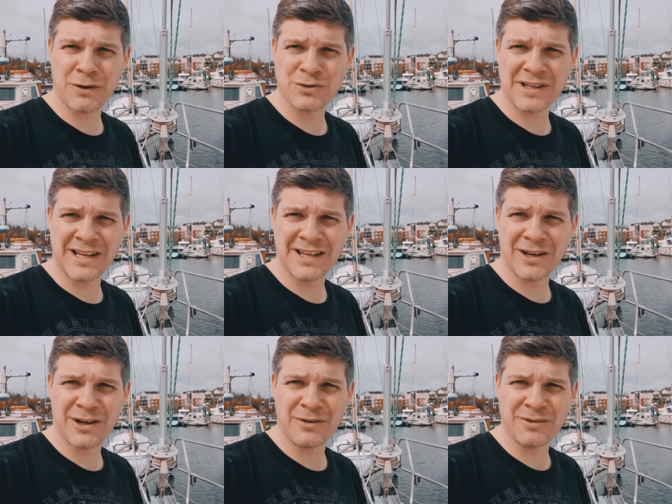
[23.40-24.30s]
of those leak,
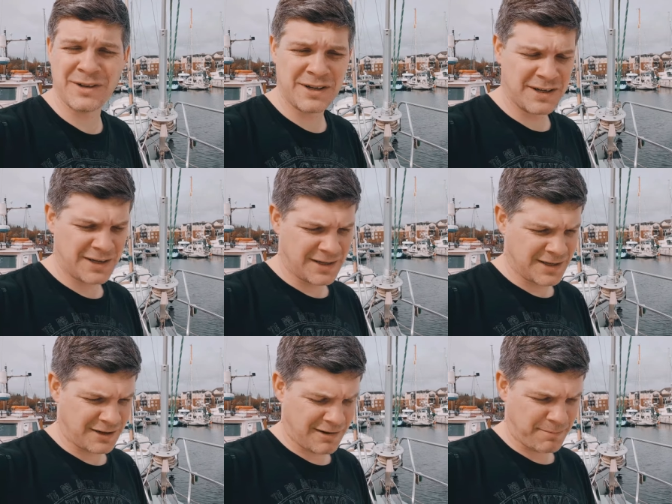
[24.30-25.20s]
including
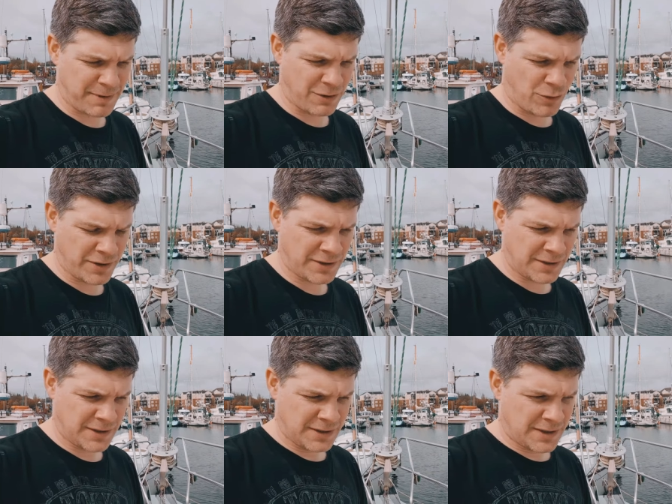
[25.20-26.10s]
the great big one
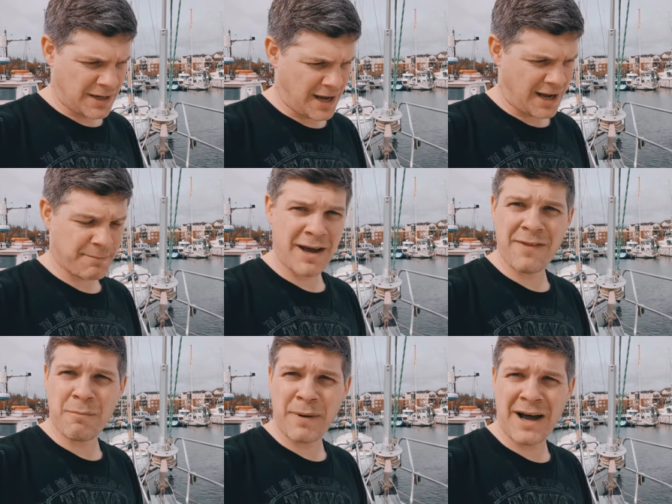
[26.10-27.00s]
um,
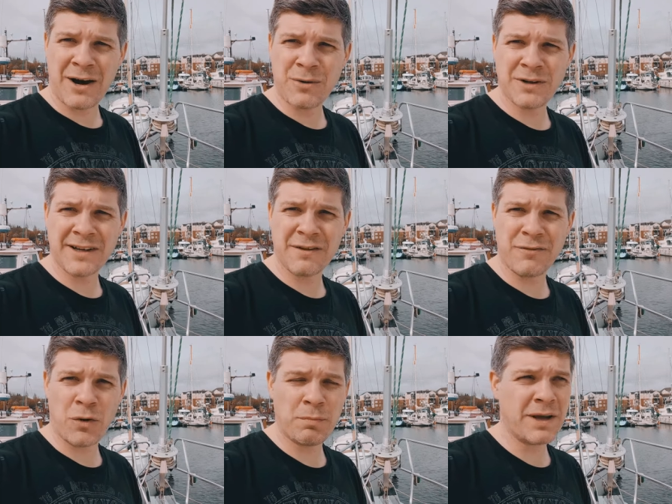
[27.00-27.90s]
at the bow in the
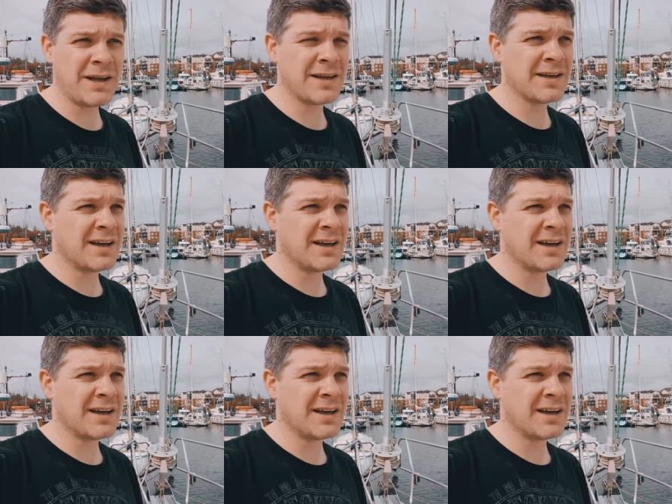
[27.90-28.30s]
forepeak.